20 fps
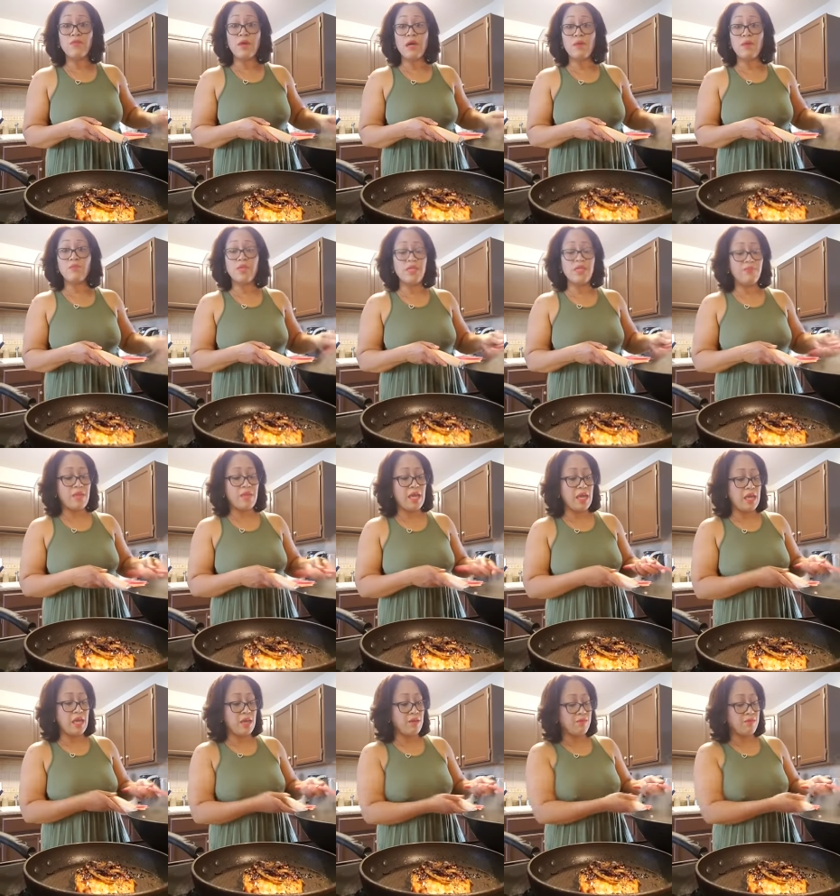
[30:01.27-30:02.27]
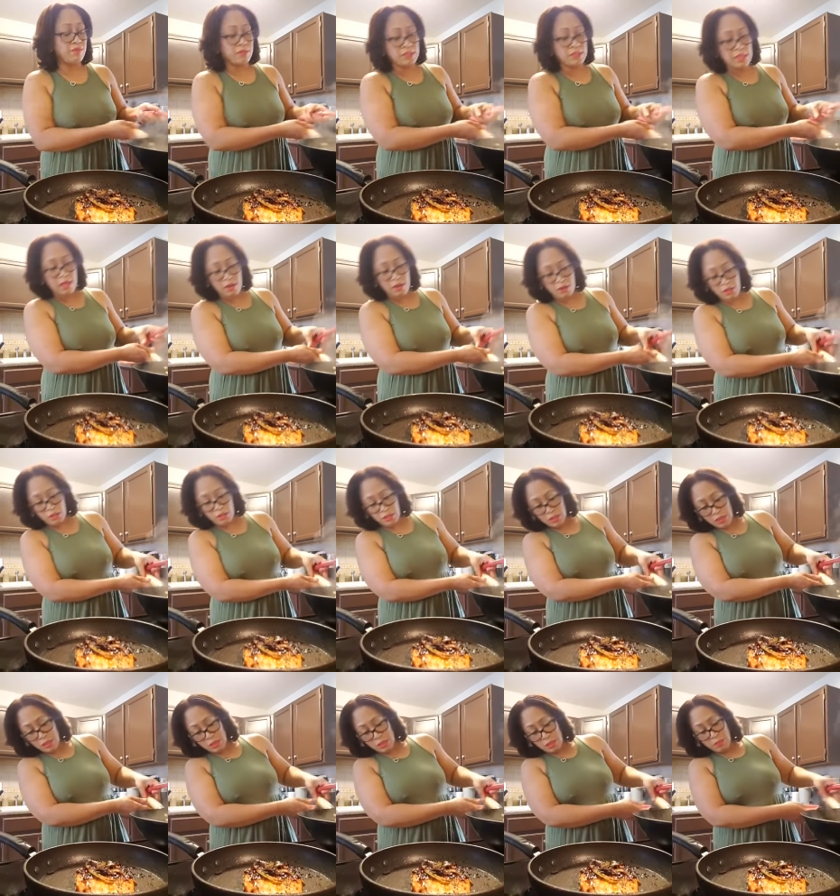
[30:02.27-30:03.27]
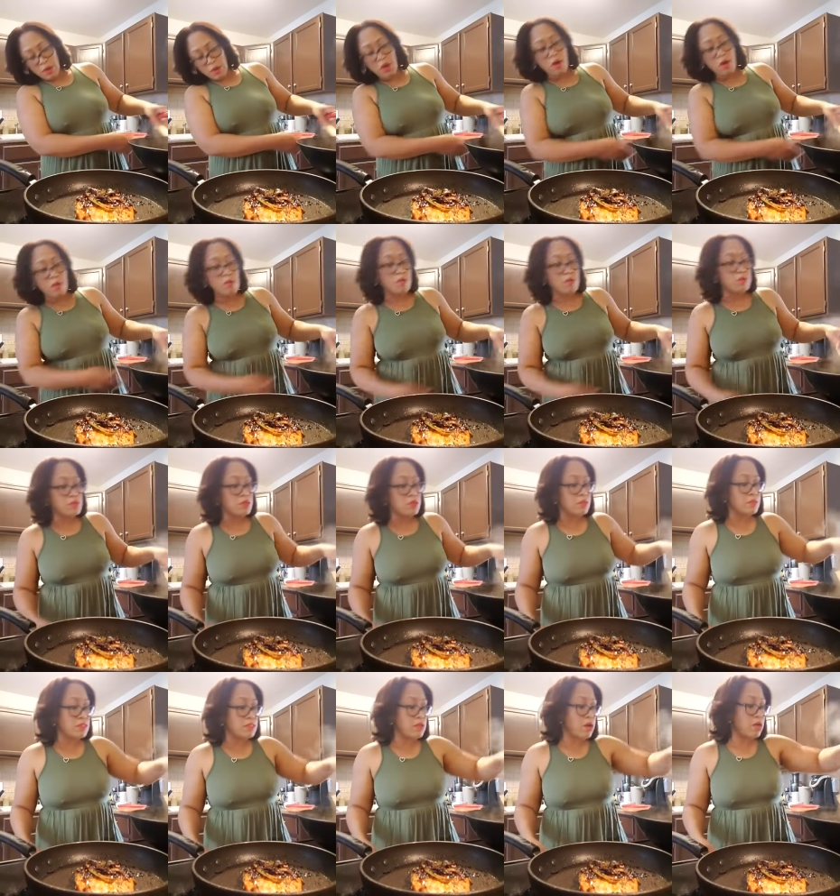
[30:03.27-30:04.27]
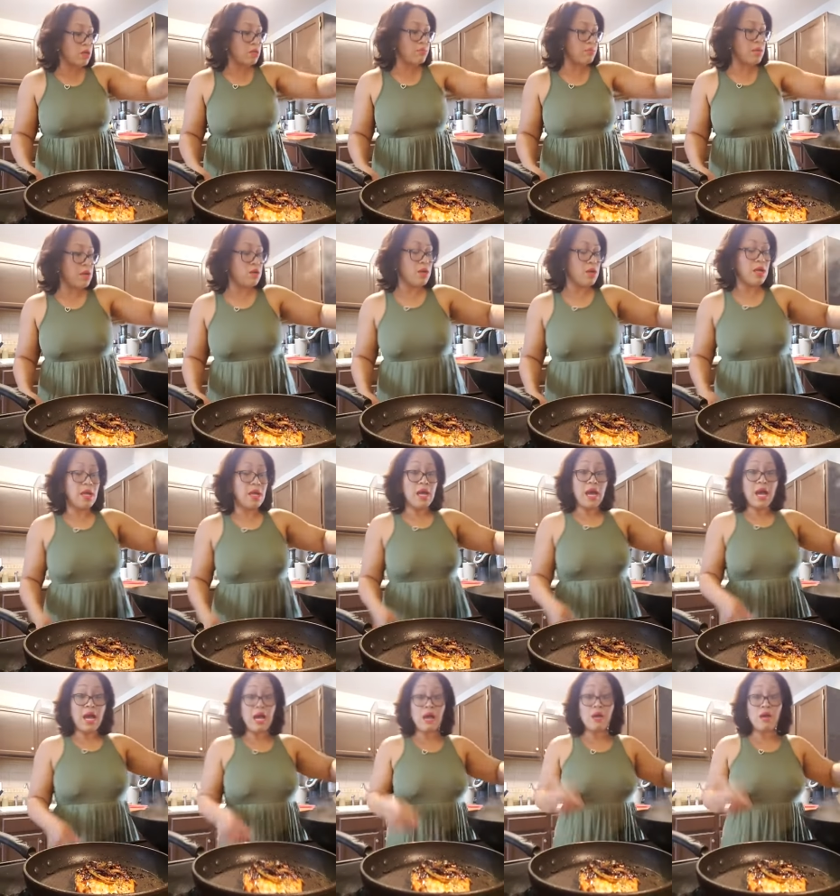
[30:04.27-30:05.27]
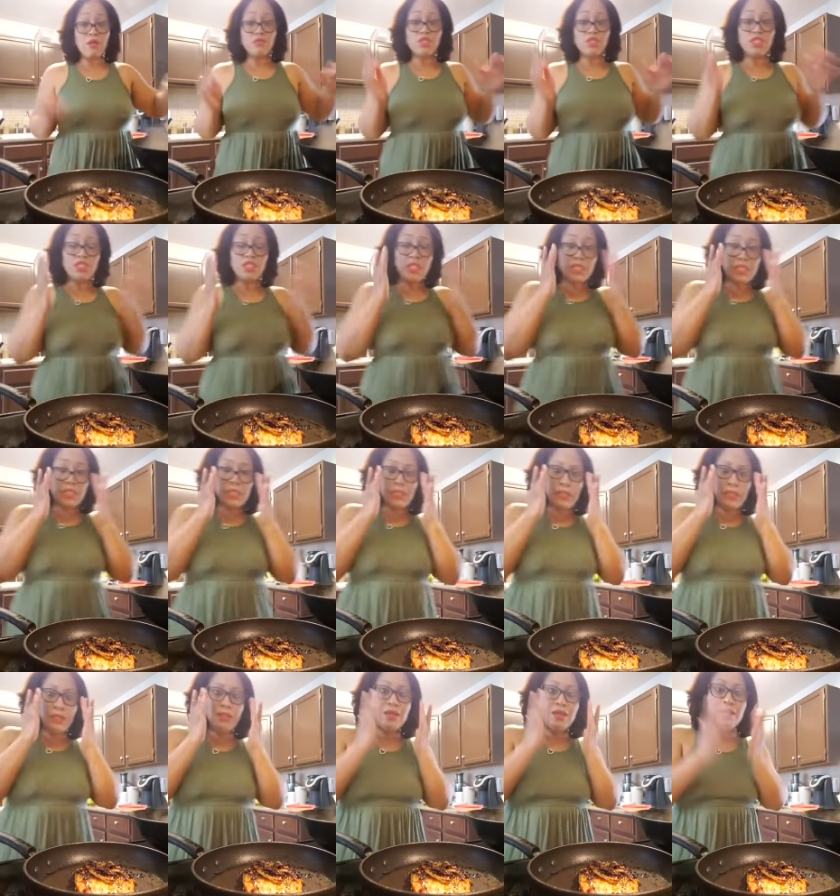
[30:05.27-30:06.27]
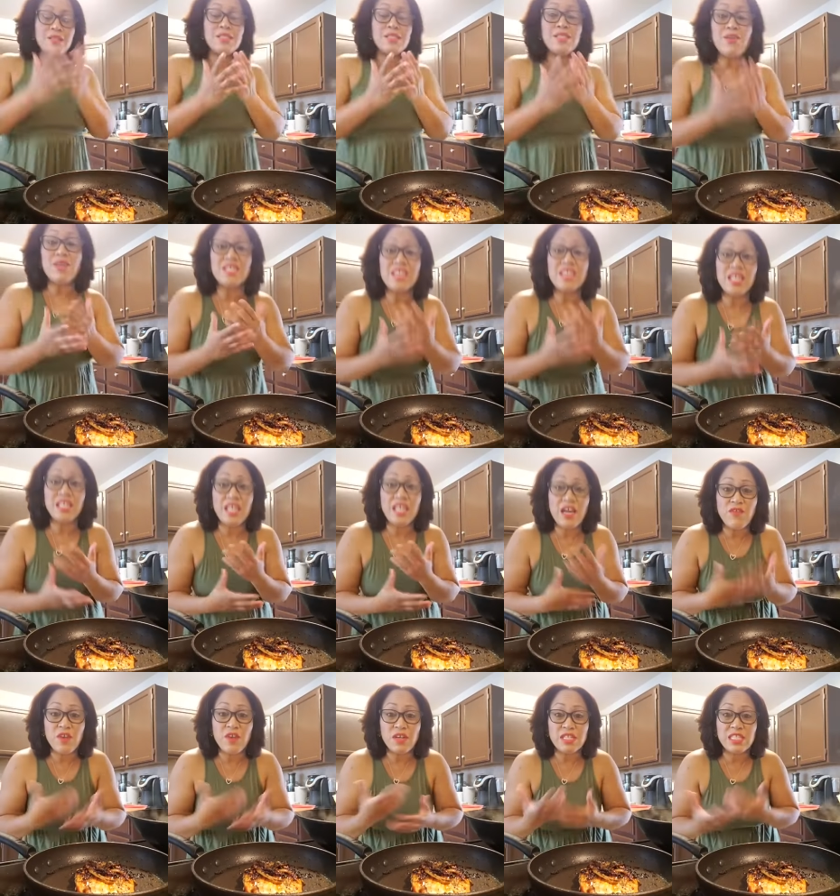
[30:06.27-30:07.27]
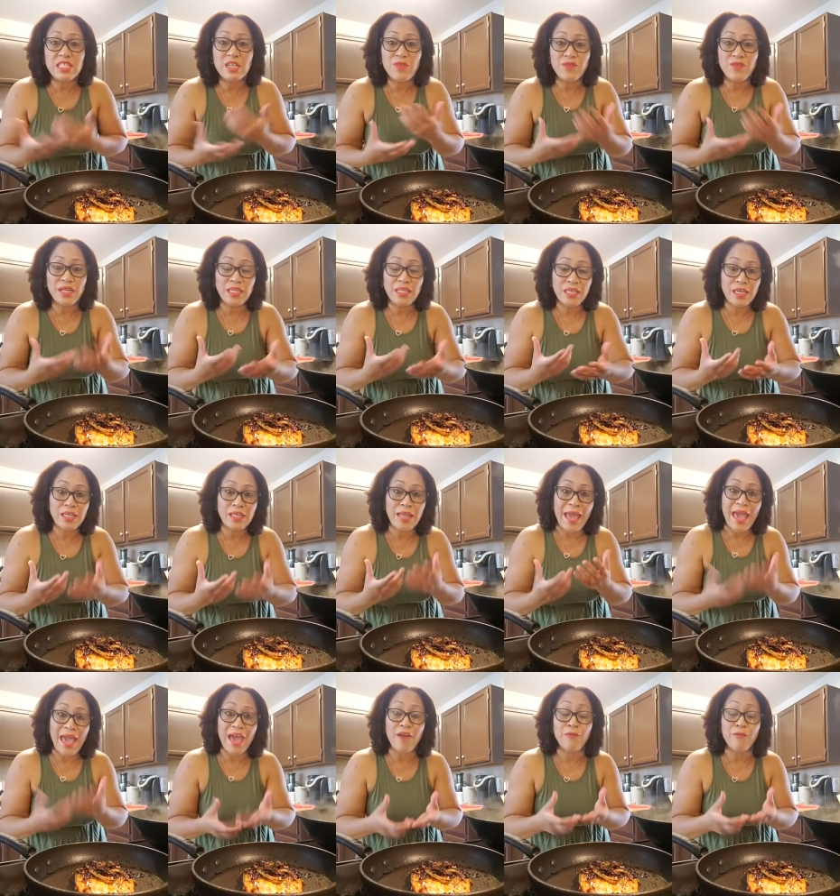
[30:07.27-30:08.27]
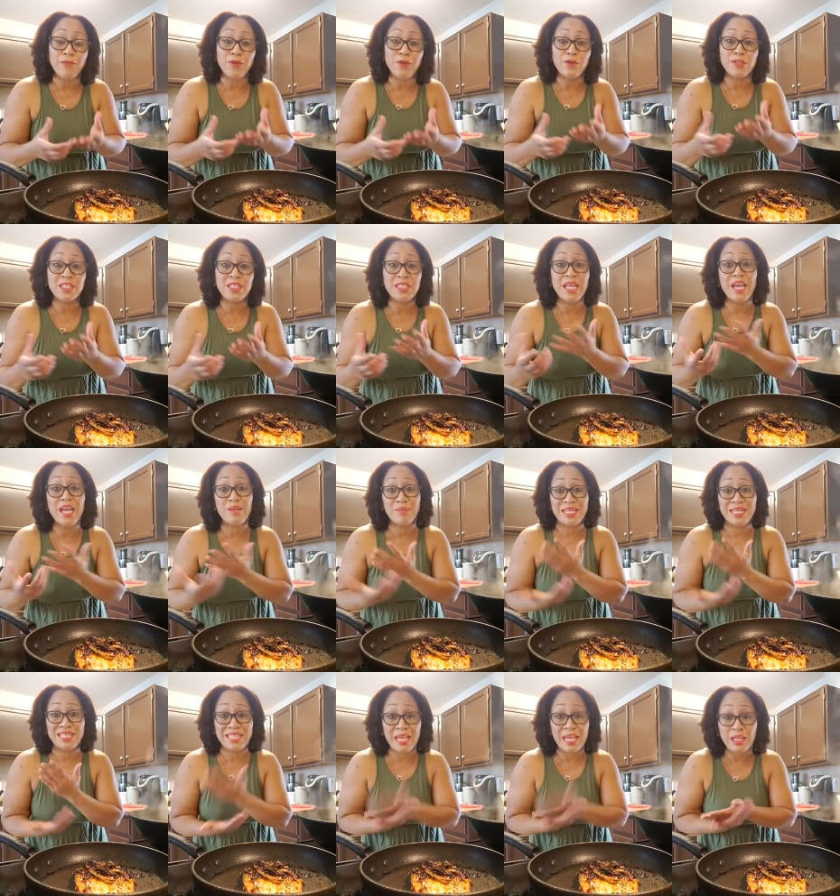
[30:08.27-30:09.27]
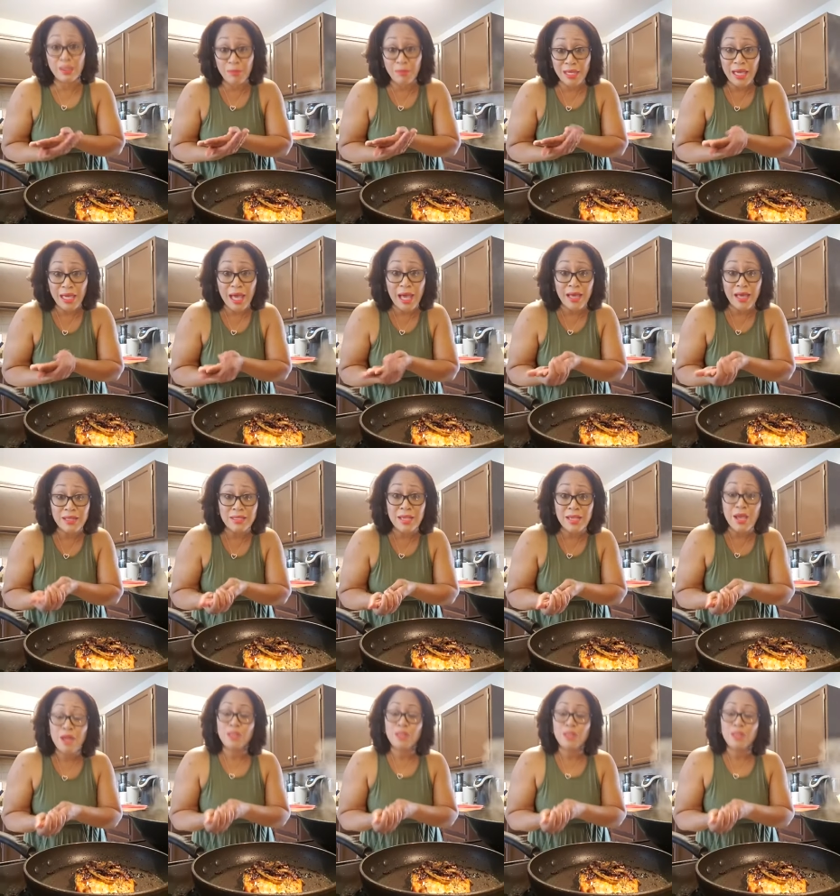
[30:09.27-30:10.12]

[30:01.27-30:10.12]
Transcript: Um, we even have Natalia Palmer who's going to be talking about how she started to love herself again after she had a mastectomy, guys.